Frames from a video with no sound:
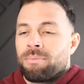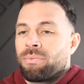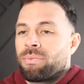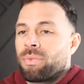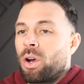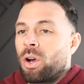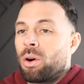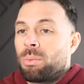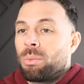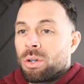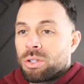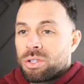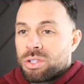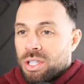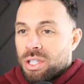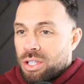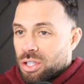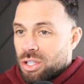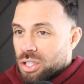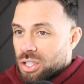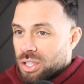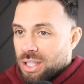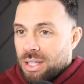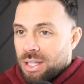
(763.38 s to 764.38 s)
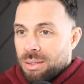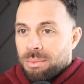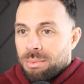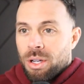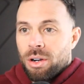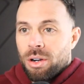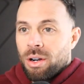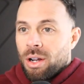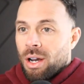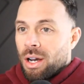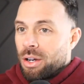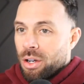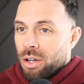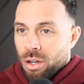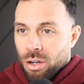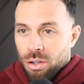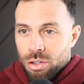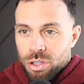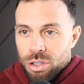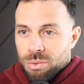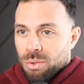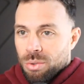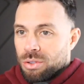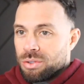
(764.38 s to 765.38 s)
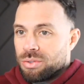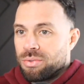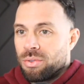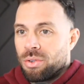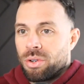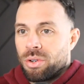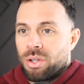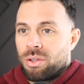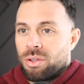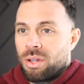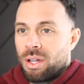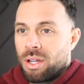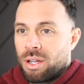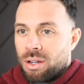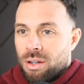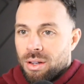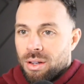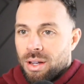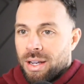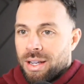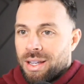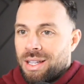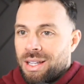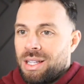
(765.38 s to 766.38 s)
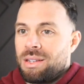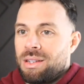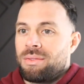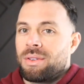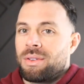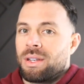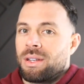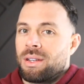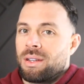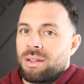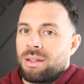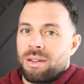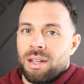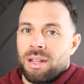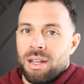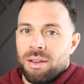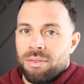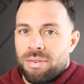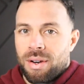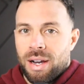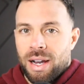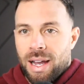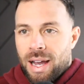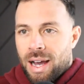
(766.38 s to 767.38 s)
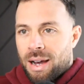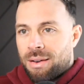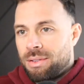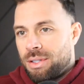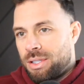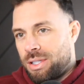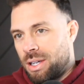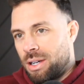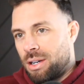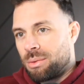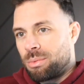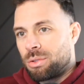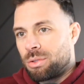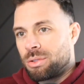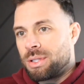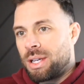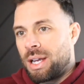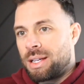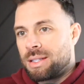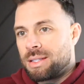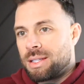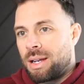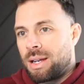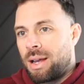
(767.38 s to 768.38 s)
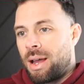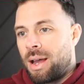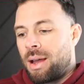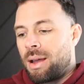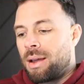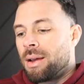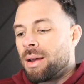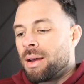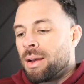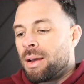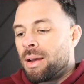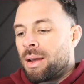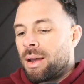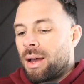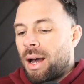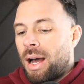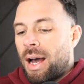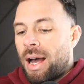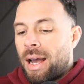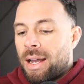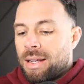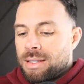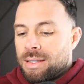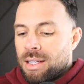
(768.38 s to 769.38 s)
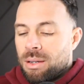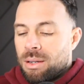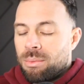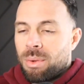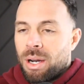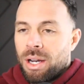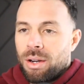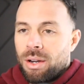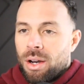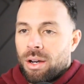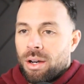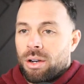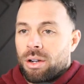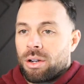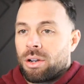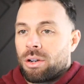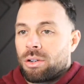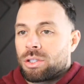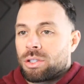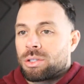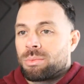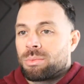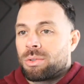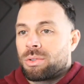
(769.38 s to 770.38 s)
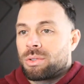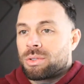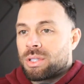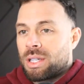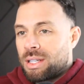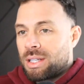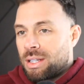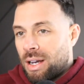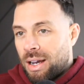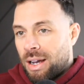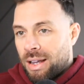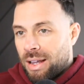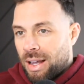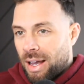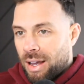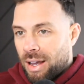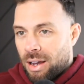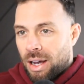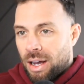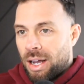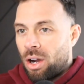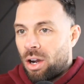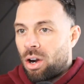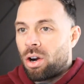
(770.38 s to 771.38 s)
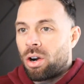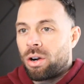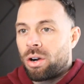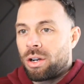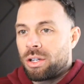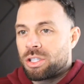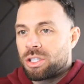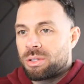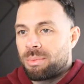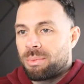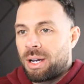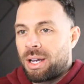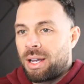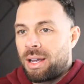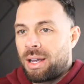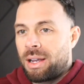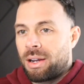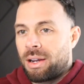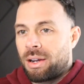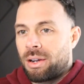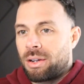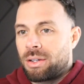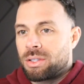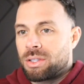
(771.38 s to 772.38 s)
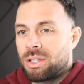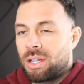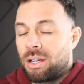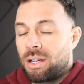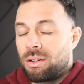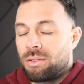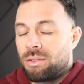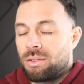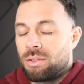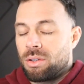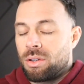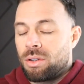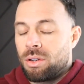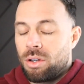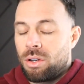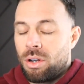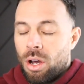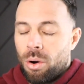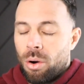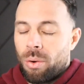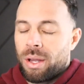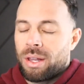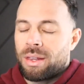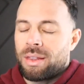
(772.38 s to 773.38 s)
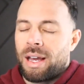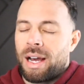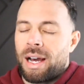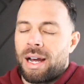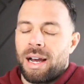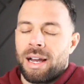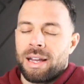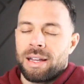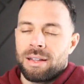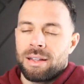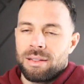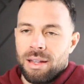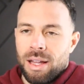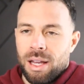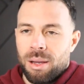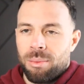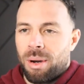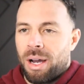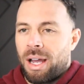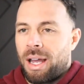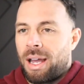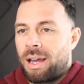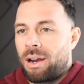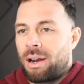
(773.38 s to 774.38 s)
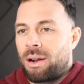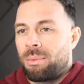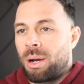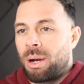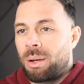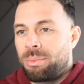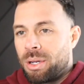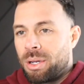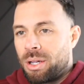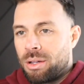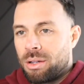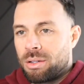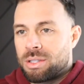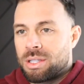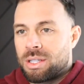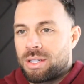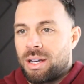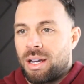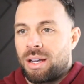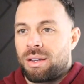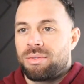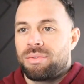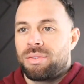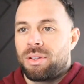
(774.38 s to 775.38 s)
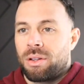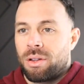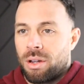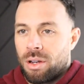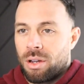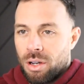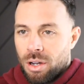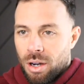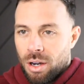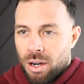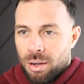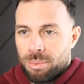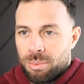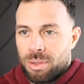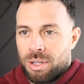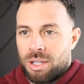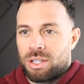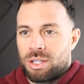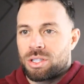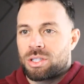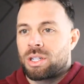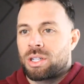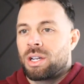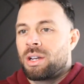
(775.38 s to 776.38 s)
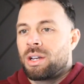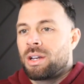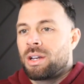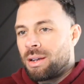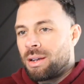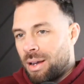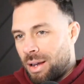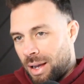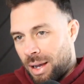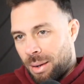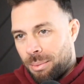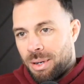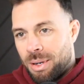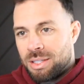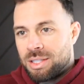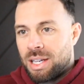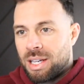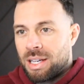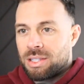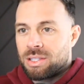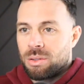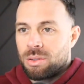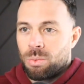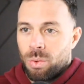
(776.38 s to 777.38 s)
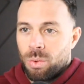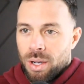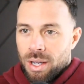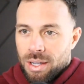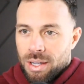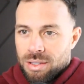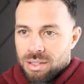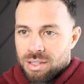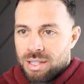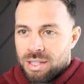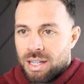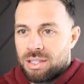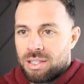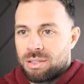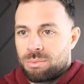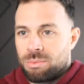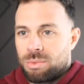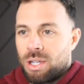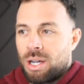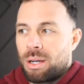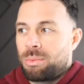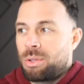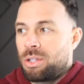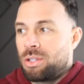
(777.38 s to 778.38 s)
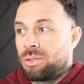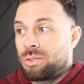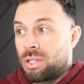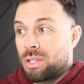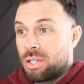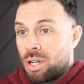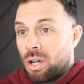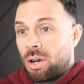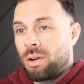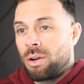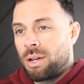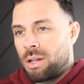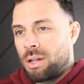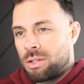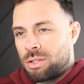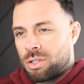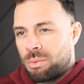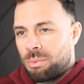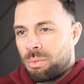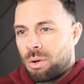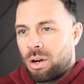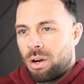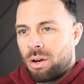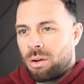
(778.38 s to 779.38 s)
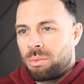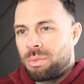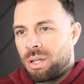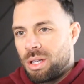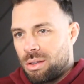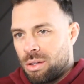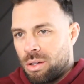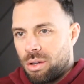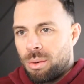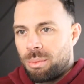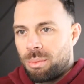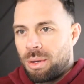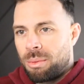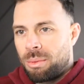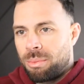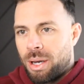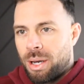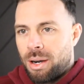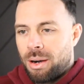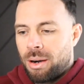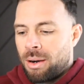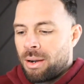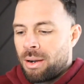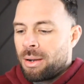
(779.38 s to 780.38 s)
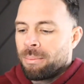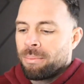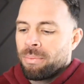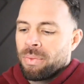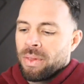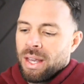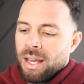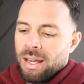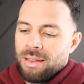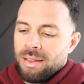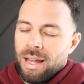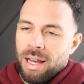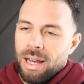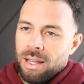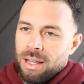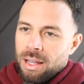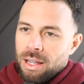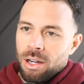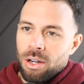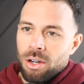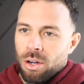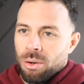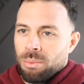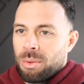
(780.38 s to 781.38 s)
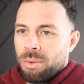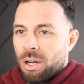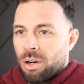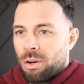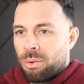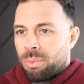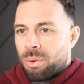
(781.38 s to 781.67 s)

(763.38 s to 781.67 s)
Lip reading: almost in your sleep that are non-negotiables for you, that you're like, even if I have a terrible day today, I did my non-negotiables. I harnessed my anchors, and knowing that I can lay my head on my pillow tonight feeling accomplished, I'm going to take some wins, take some W's, and go into tomorrow and be a little bit better. And that incremental